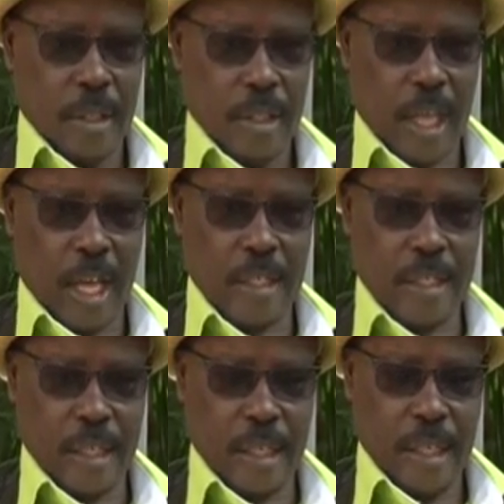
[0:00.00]
that
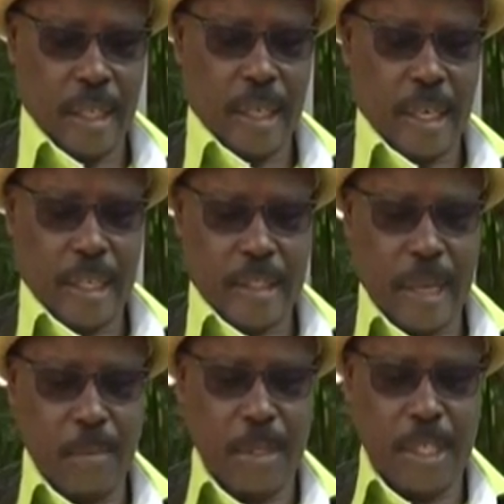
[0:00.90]

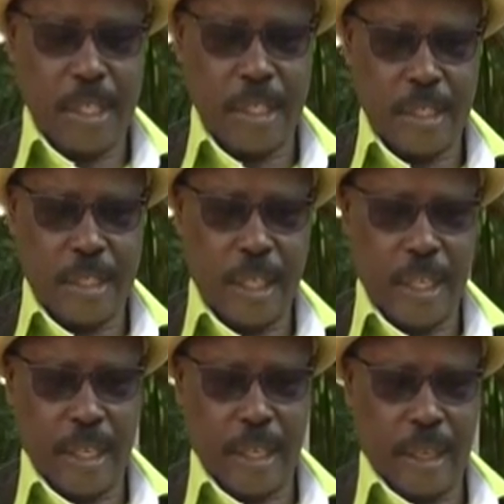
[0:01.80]
somebody is
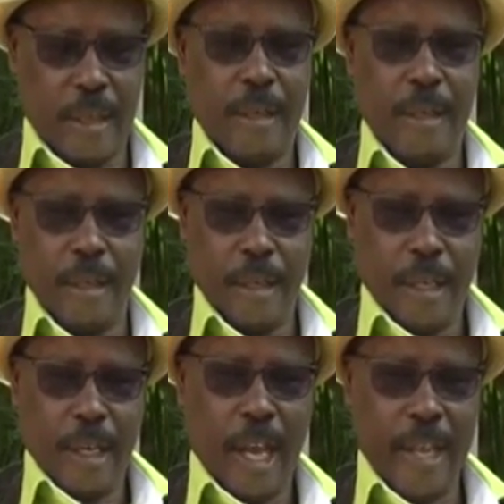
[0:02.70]

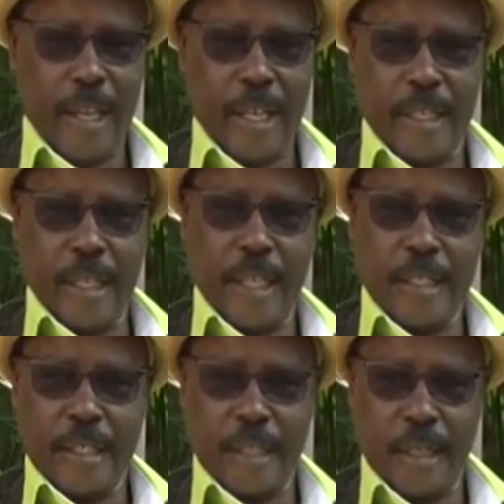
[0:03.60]
hired
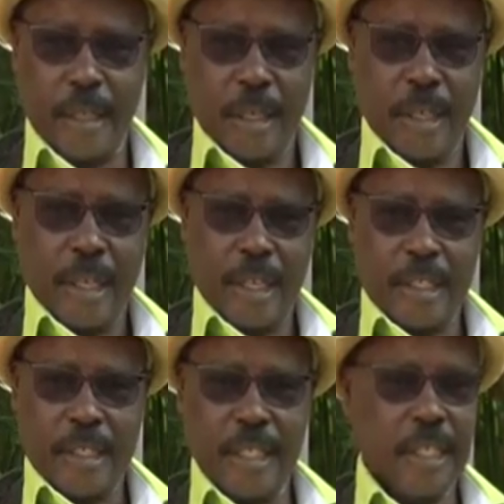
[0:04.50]
as
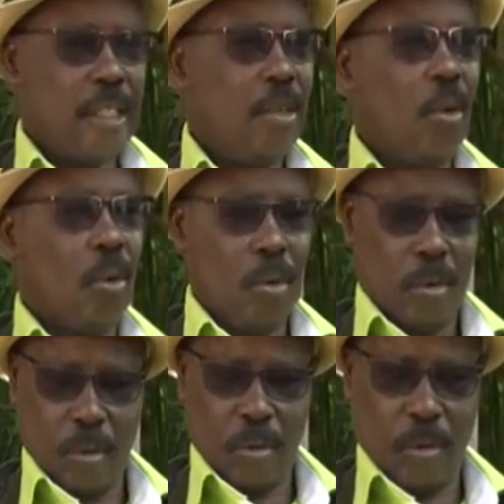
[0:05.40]
CEO
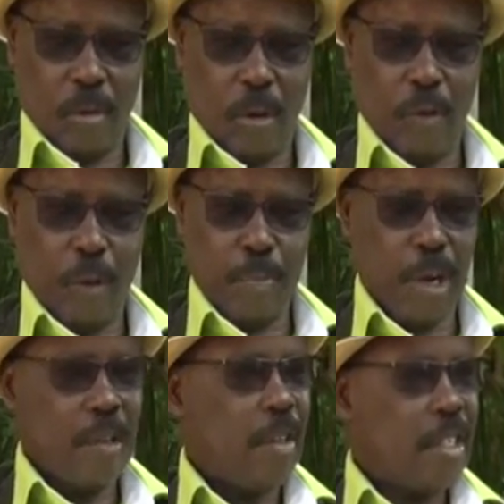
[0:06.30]
of a
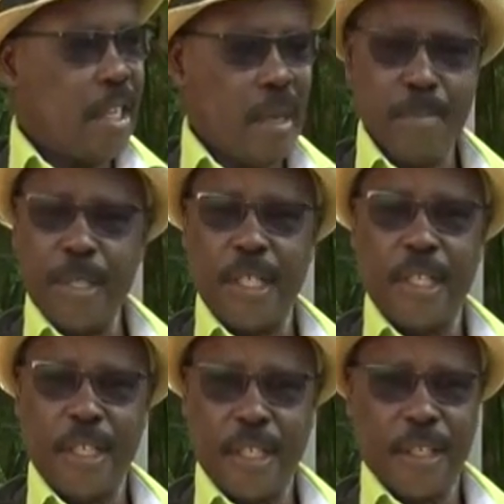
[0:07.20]
private company.
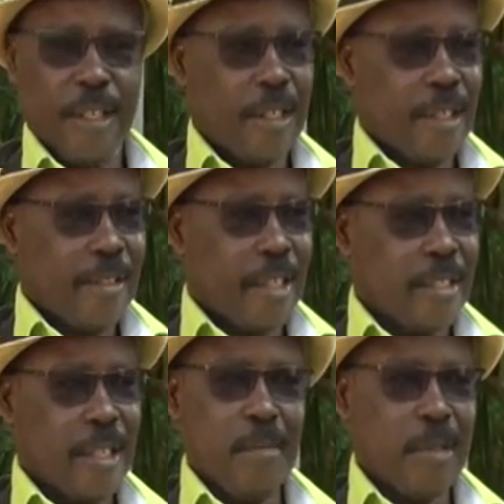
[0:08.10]
The
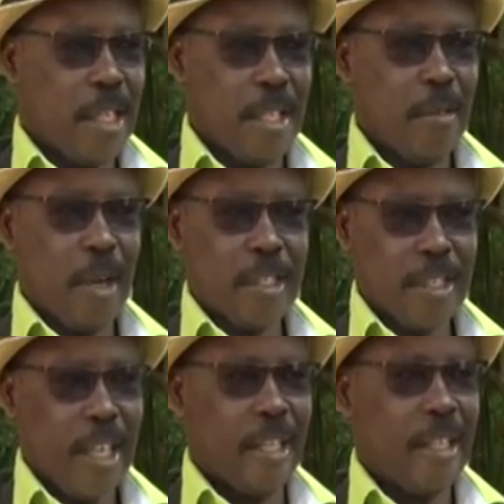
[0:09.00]
same thing you are
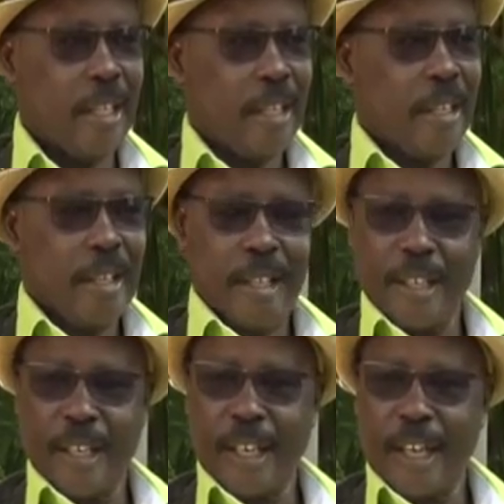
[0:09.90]
saying,
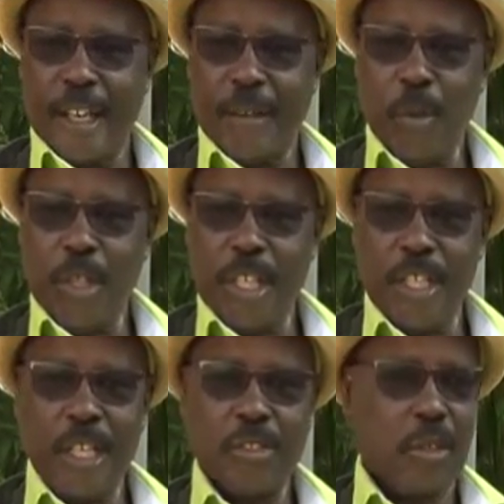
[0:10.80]

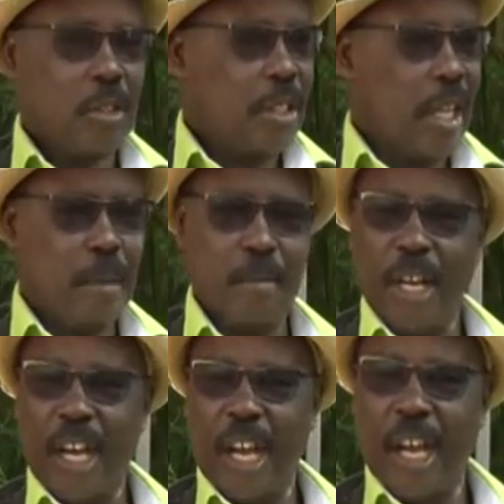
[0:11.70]
within a short time,
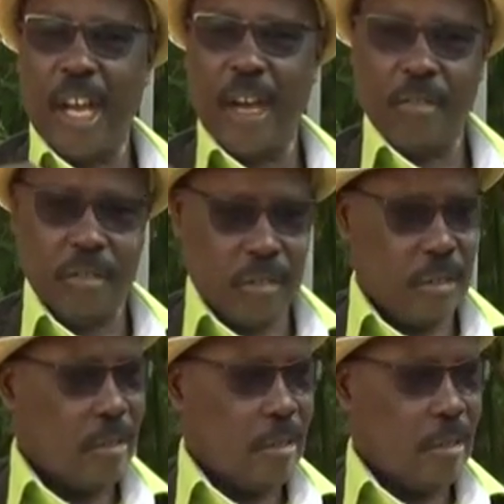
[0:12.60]
a house.